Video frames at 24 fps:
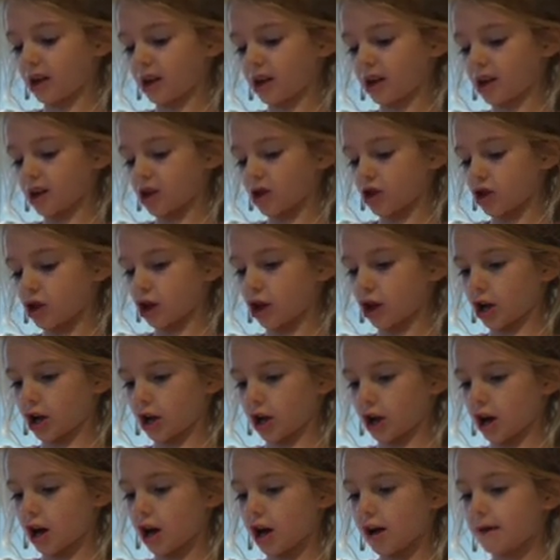and
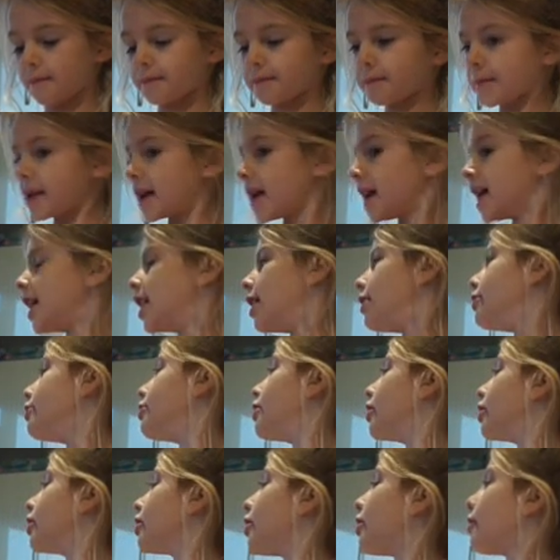sugar.
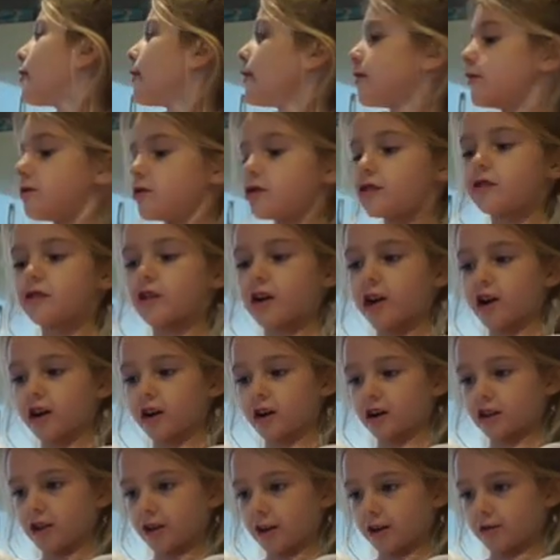then after that I'm
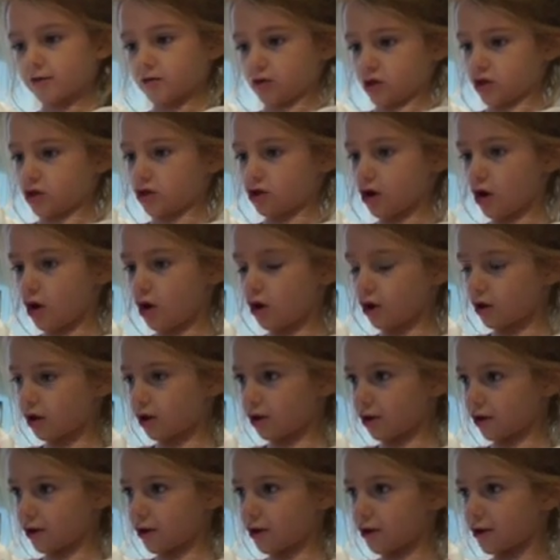going to have
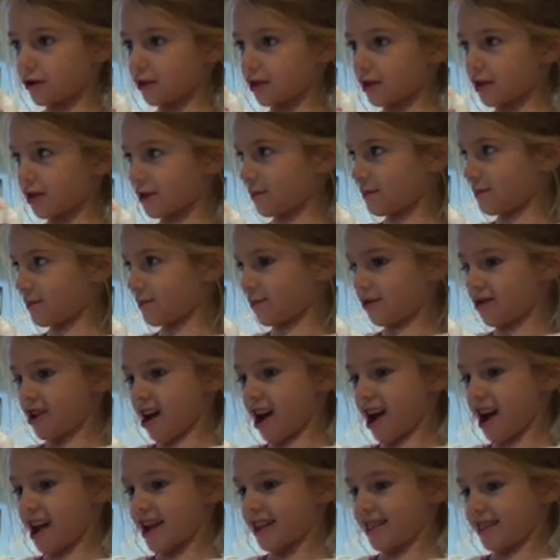chocolate
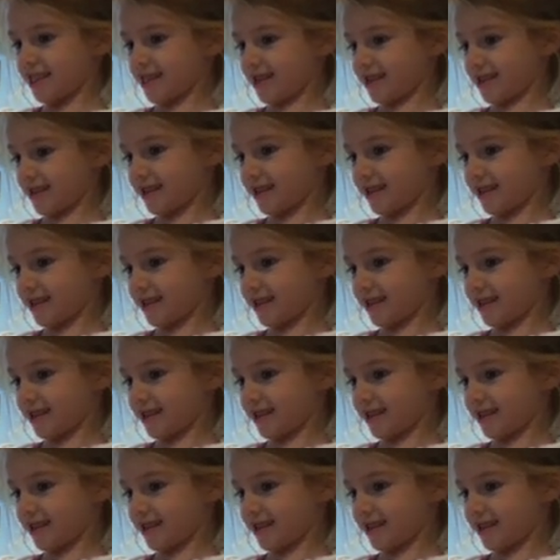spread.